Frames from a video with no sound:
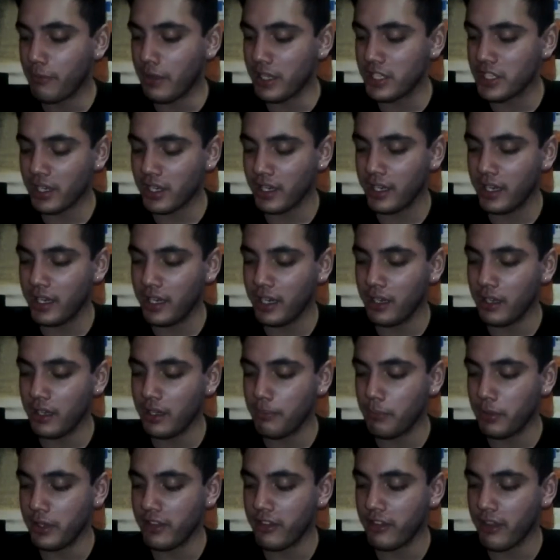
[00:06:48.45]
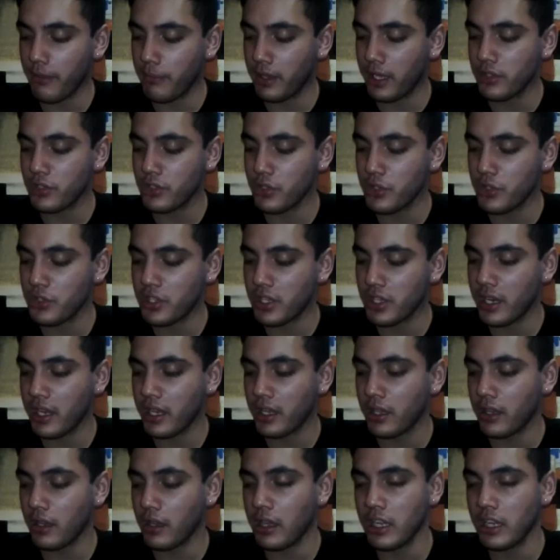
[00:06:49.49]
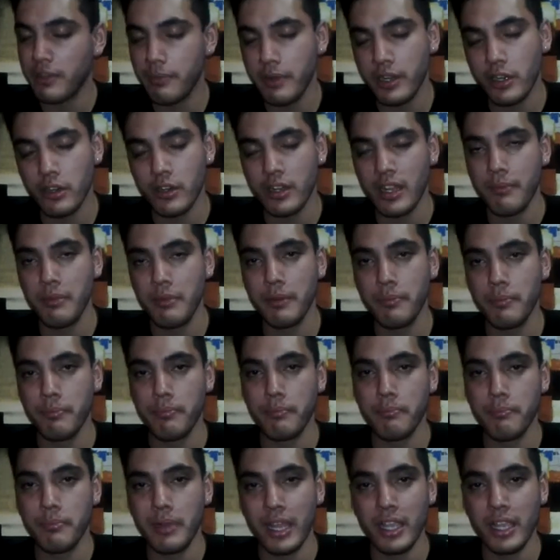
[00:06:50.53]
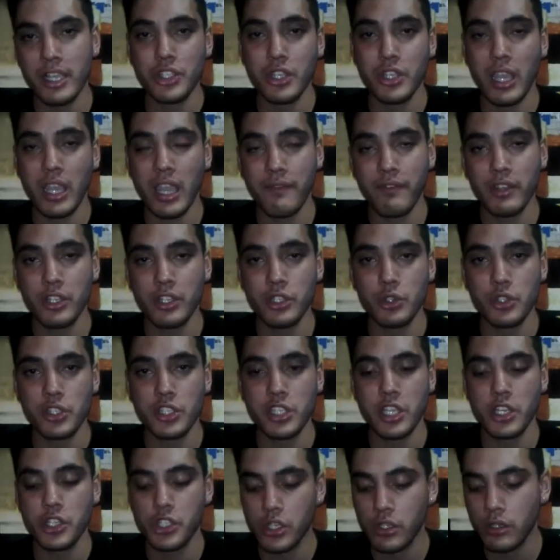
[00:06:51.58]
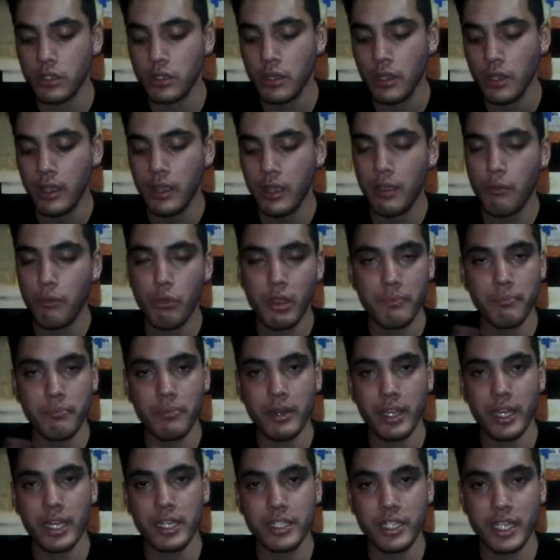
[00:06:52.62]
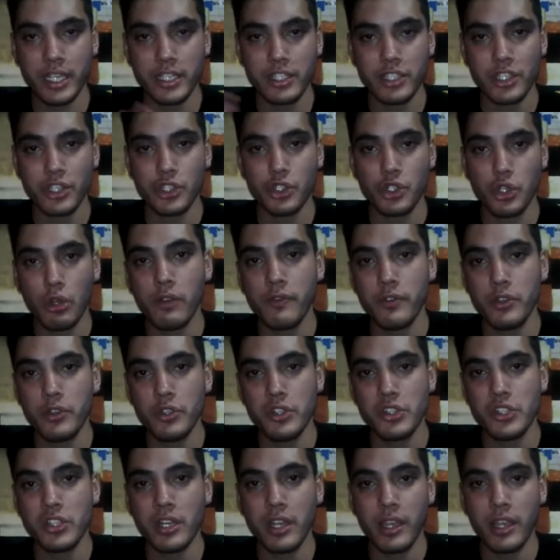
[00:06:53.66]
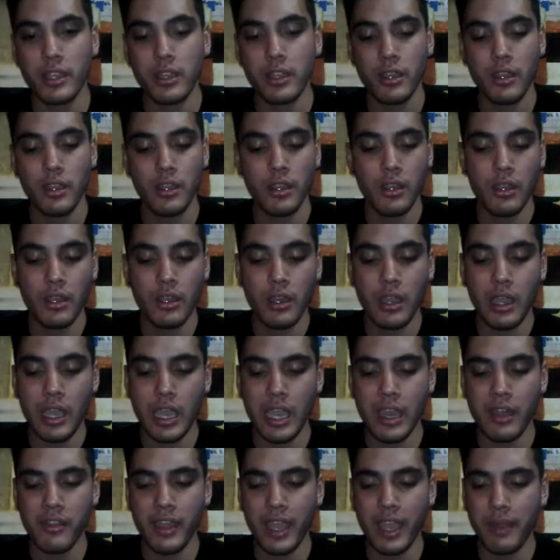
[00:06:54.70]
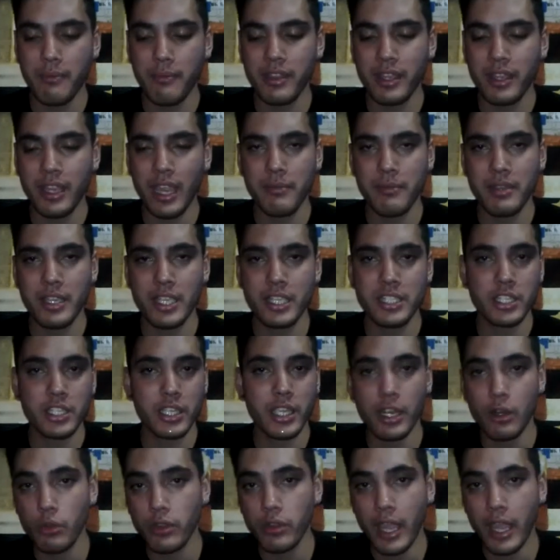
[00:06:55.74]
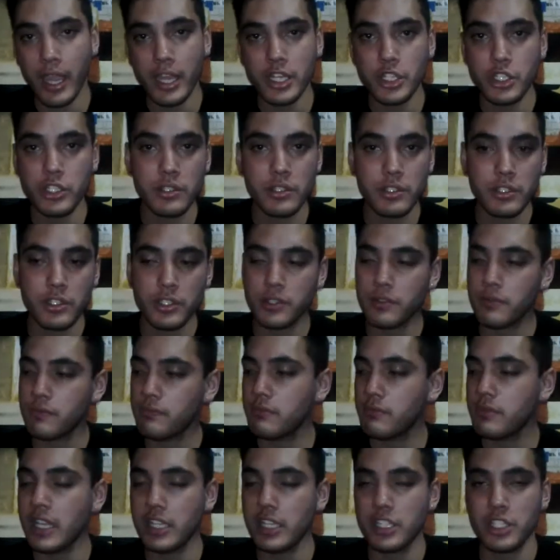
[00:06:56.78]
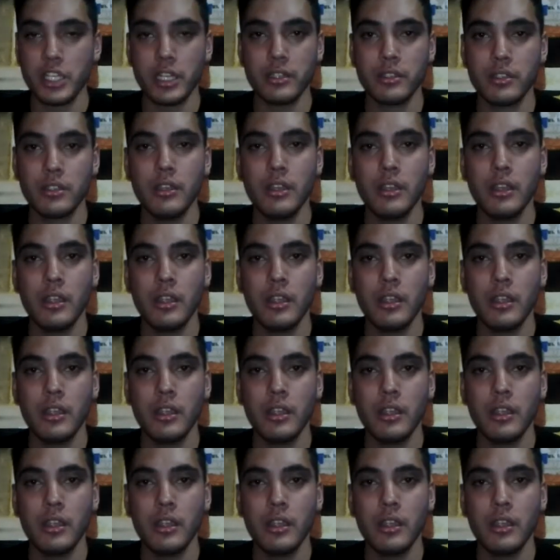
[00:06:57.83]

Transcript: Basically, it puts you up against Ustanek. Depending on how many players you have in your session, one player takes control of Ustanek. The aim of the game here is to kill all the agents. That's it.